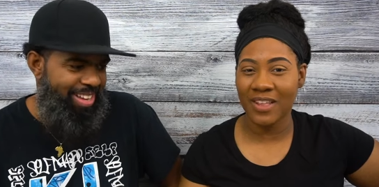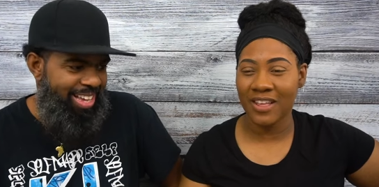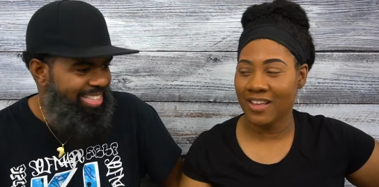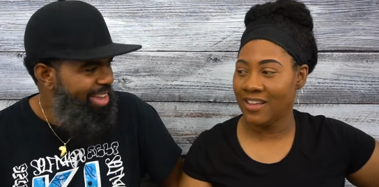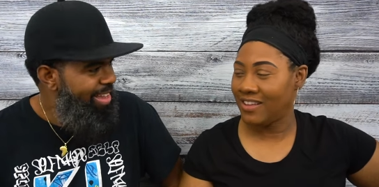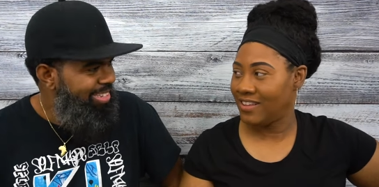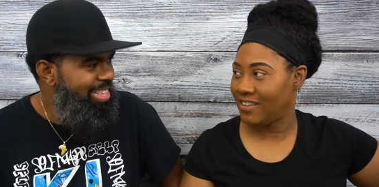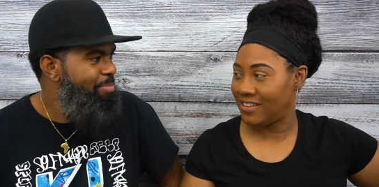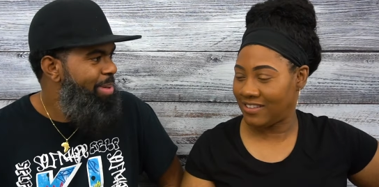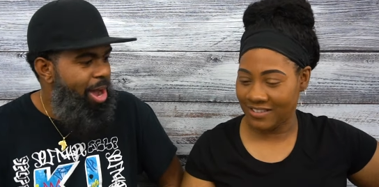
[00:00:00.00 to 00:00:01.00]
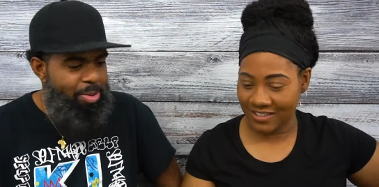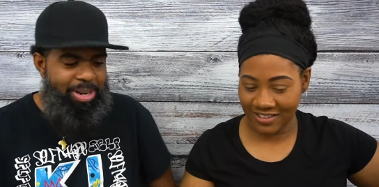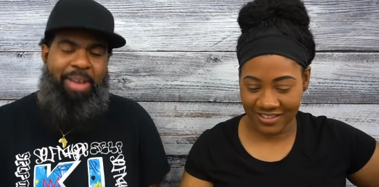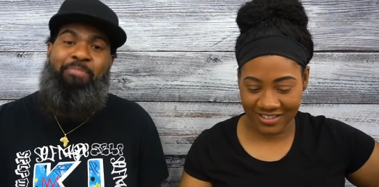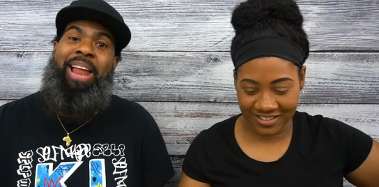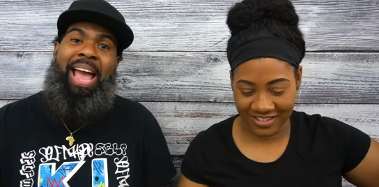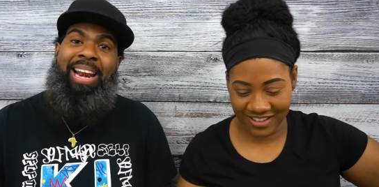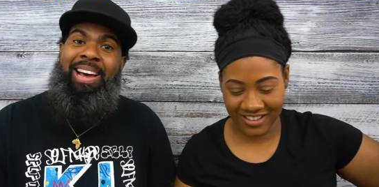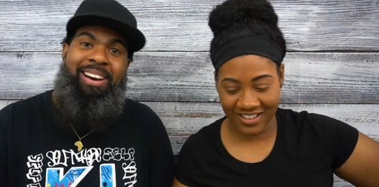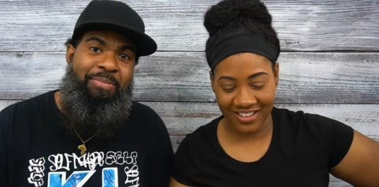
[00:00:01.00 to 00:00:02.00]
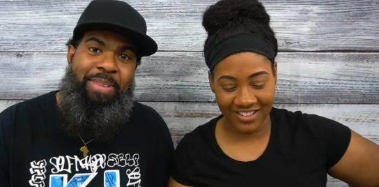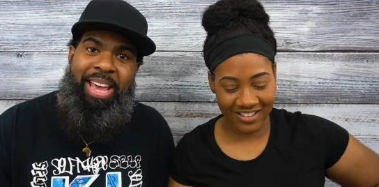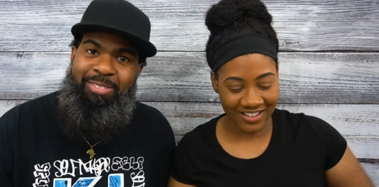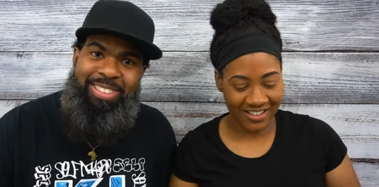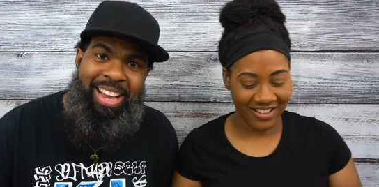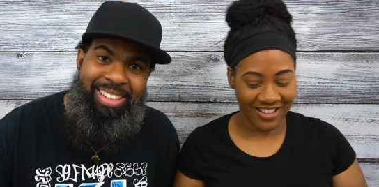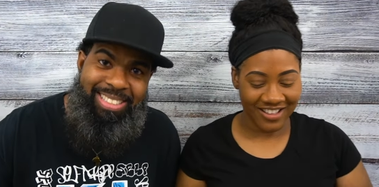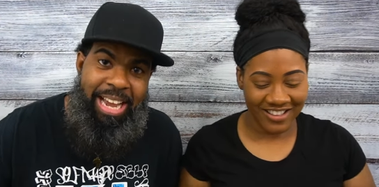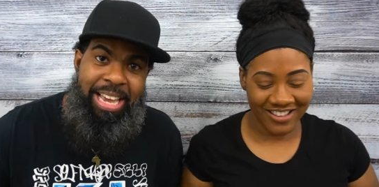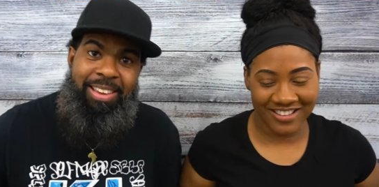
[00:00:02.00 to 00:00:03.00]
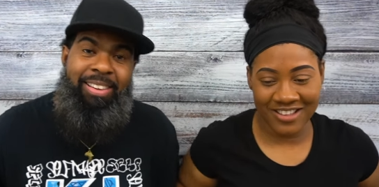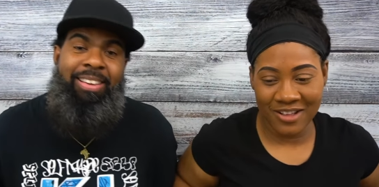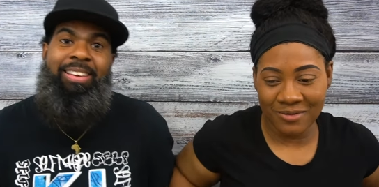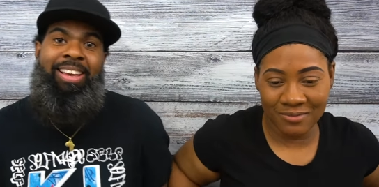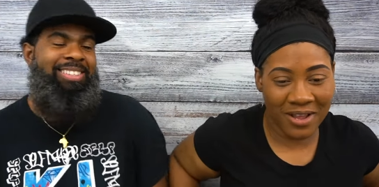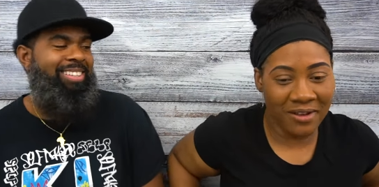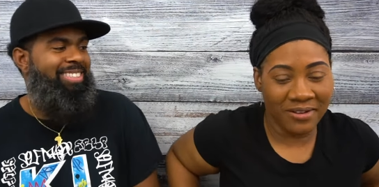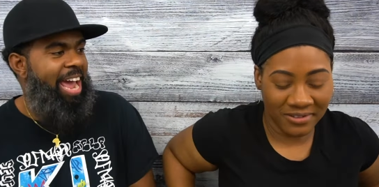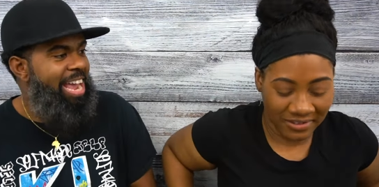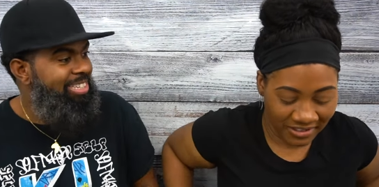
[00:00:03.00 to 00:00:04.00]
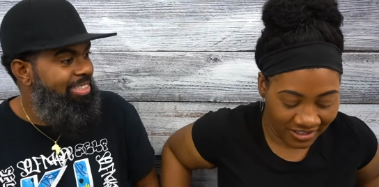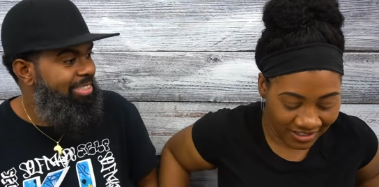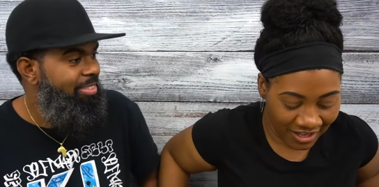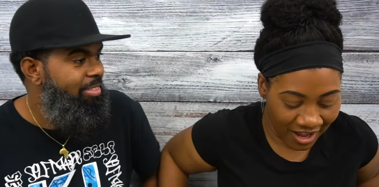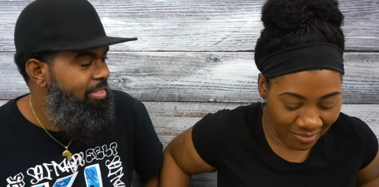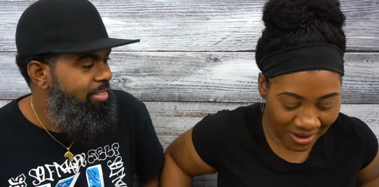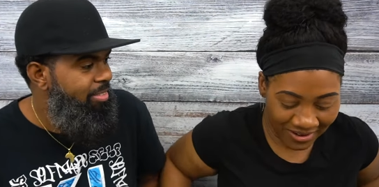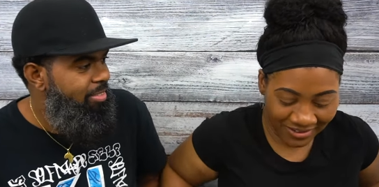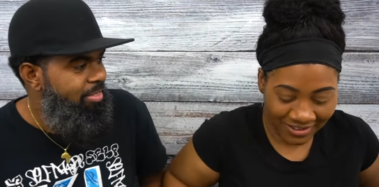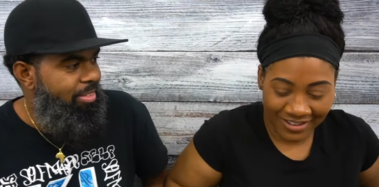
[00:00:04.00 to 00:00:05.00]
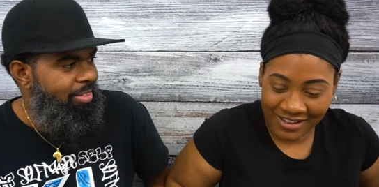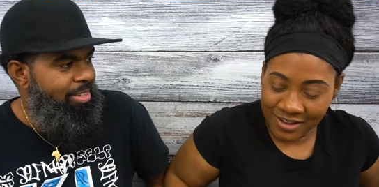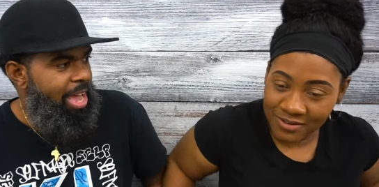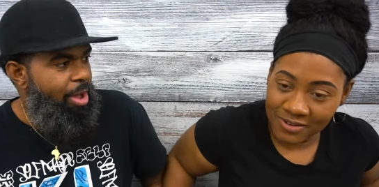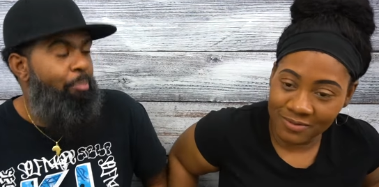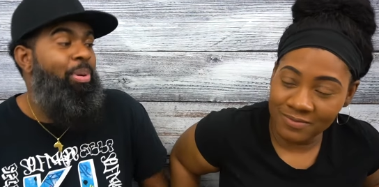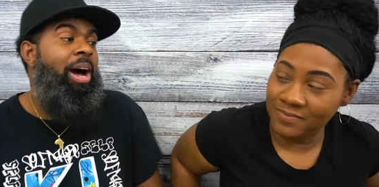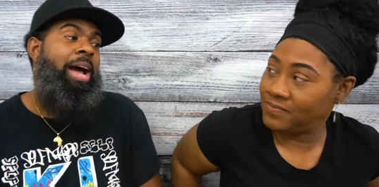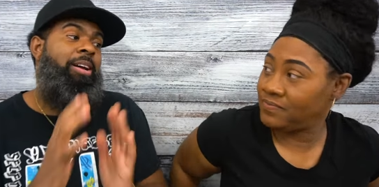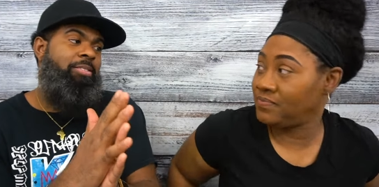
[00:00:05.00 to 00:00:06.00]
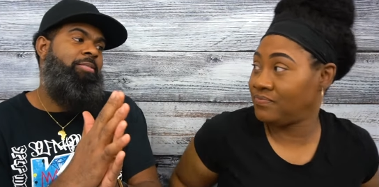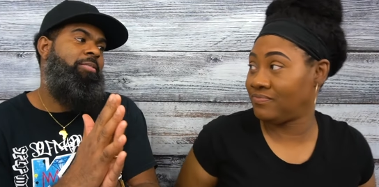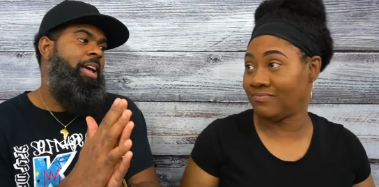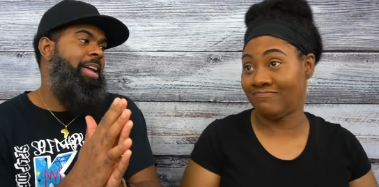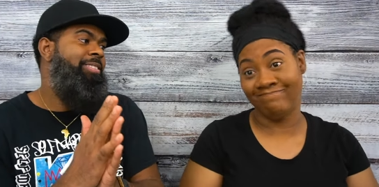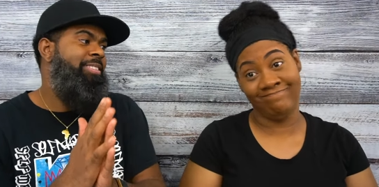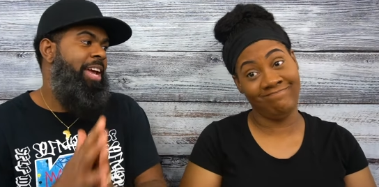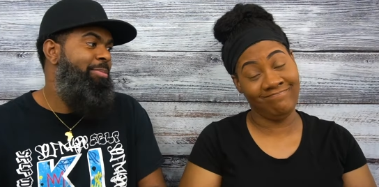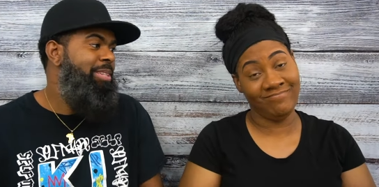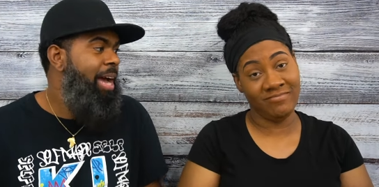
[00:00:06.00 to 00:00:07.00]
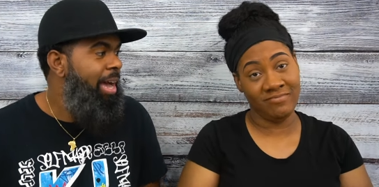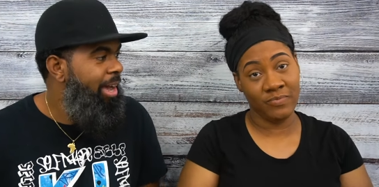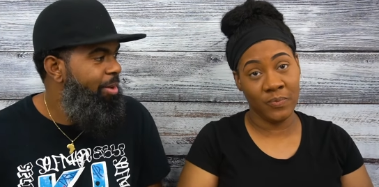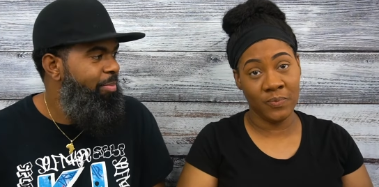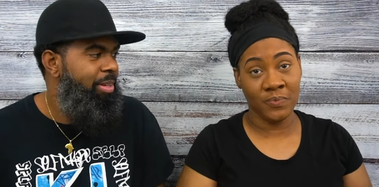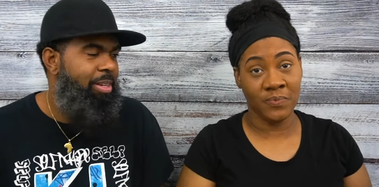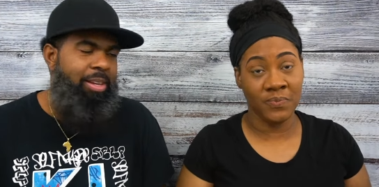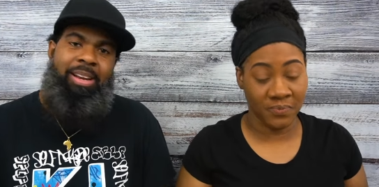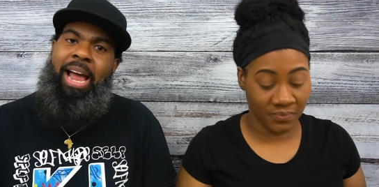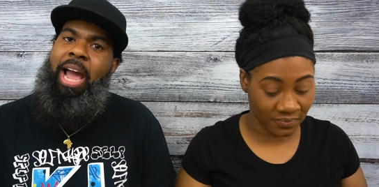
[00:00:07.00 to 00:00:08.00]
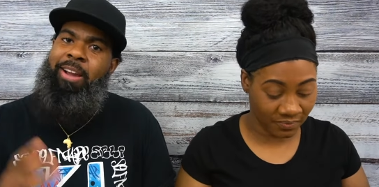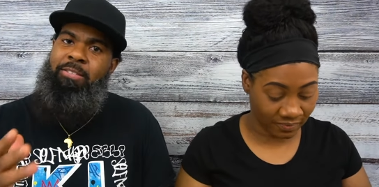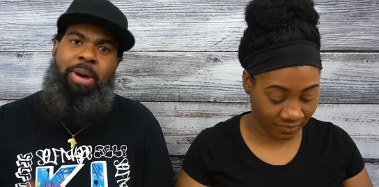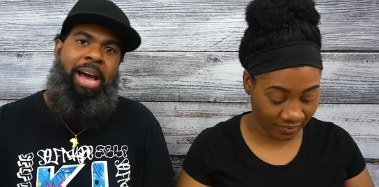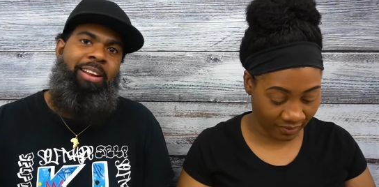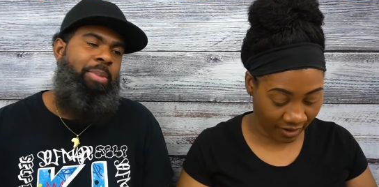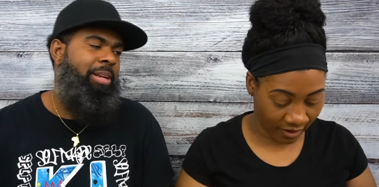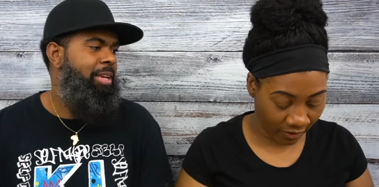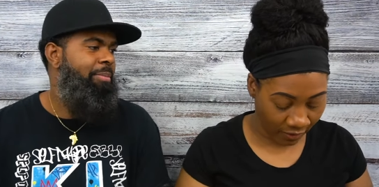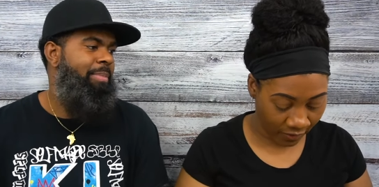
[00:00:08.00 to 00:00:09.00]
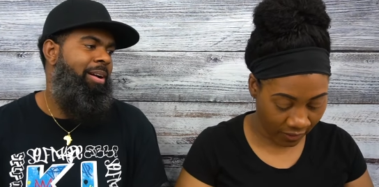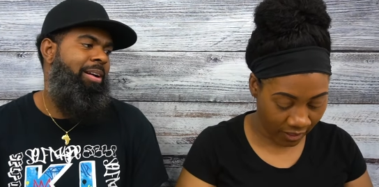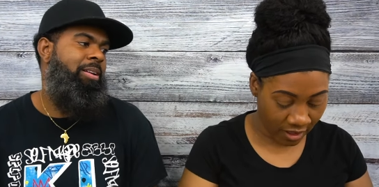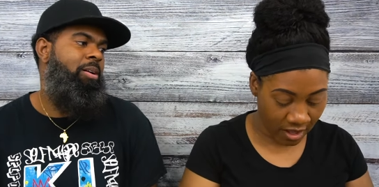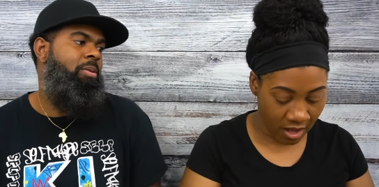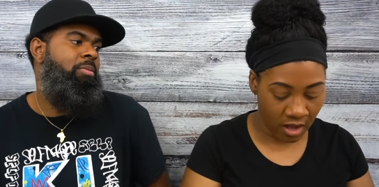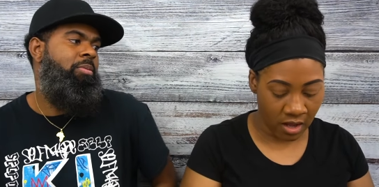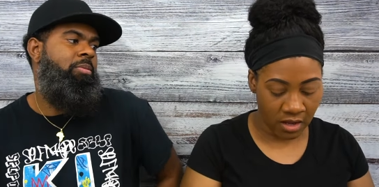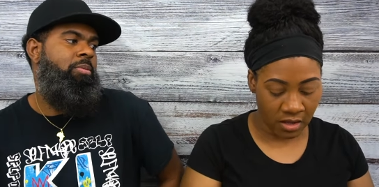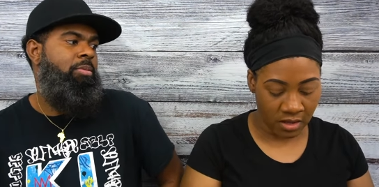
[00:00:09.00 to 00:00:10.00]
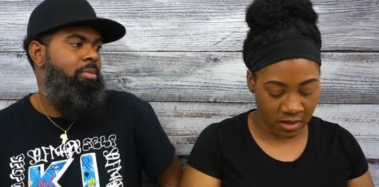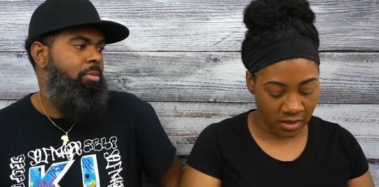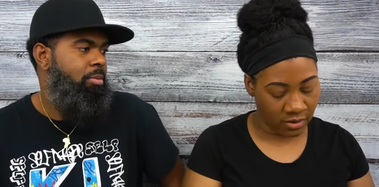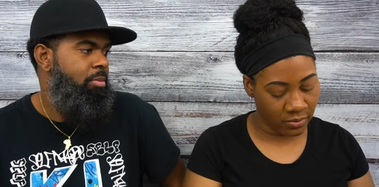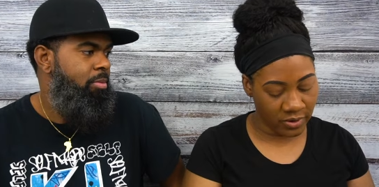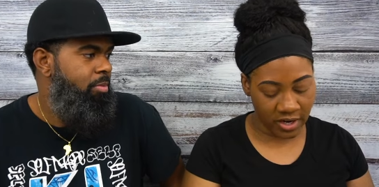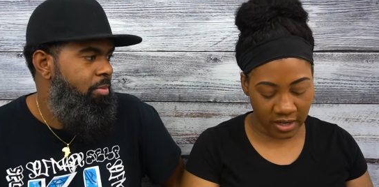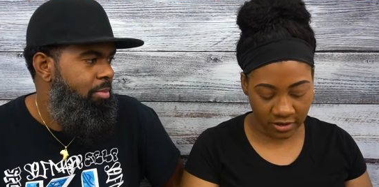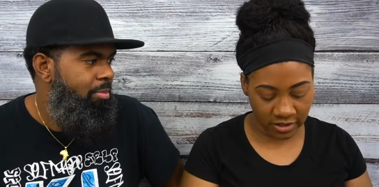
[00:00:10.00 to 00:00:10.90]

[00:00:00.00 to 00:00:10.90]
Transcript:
Speaker 1: That's that that's that power of that black love, man. I'm trying to tell you. It's yeah. contagious. Yeah, man. Yeah, but at the same time, not everybody meant to get married though. We're not